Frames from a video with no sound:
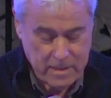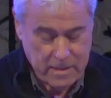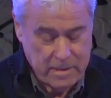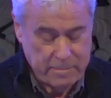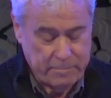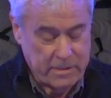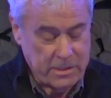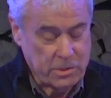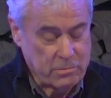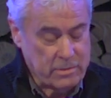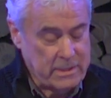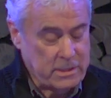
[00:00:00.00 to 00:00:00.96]

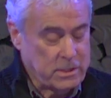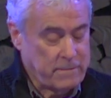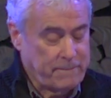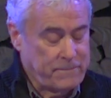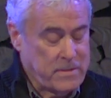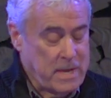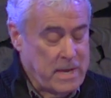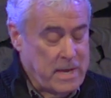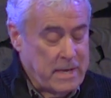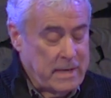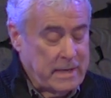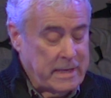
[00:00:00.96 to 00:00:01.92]
Ministries.
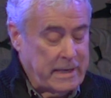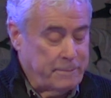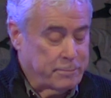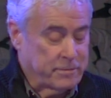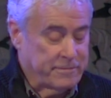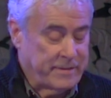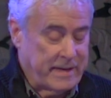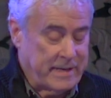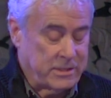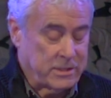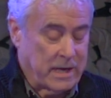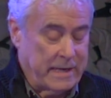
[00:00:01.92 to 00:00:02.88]
He
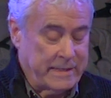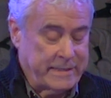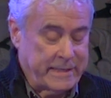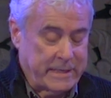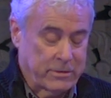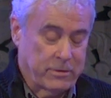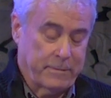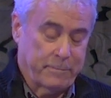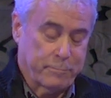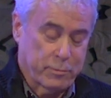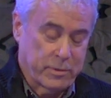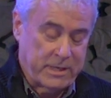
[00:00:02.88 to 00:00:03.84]
provides itinerant
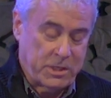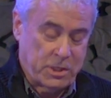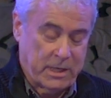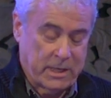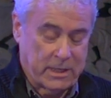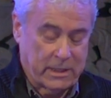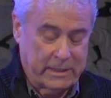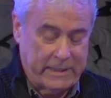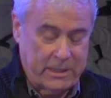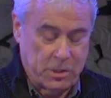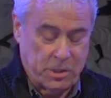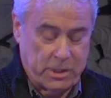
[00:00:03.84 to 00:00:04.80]
preaching and
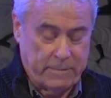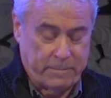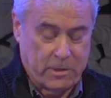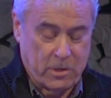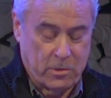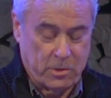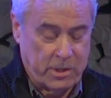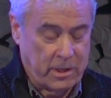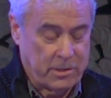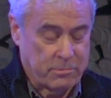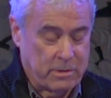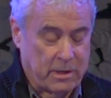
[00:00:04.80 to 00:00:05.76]
leadership coaching
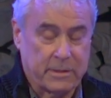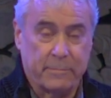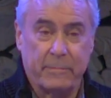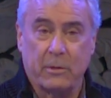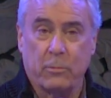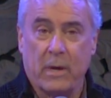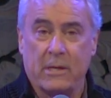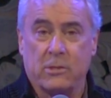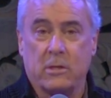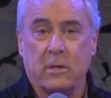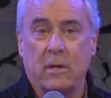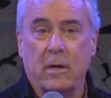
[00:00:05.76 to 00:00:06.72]
throughout the
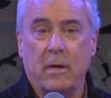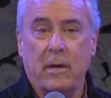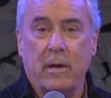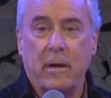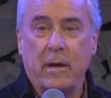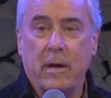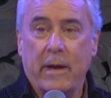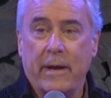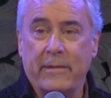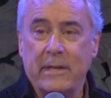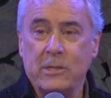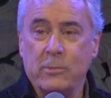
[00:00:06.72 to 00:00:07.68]
Midwest. And
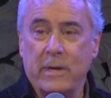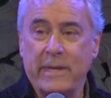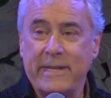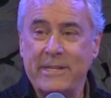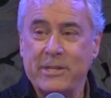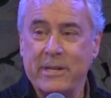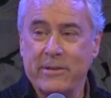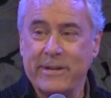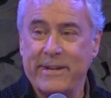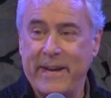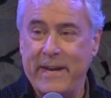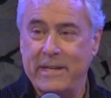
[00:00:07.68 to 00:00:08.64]
that's why he's here
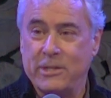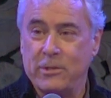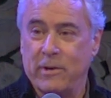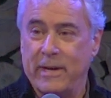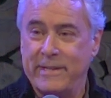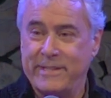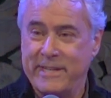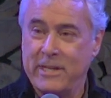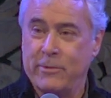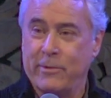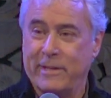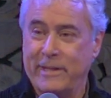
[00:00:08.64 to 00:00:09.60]
today to
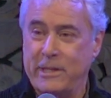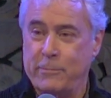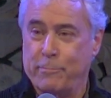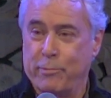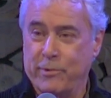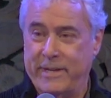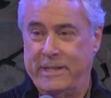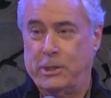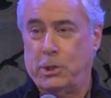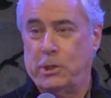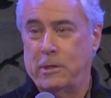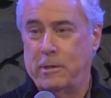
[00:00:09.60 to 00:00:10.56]
itinerantly
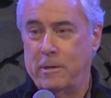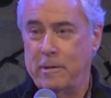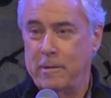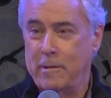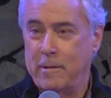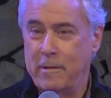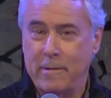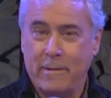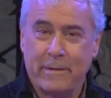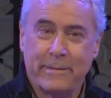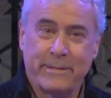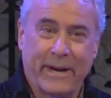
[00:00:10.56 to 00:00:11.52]
preach
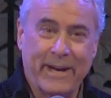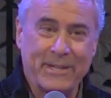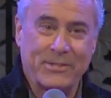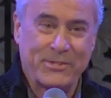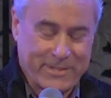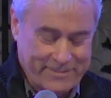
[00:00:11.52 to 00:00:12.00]
to us.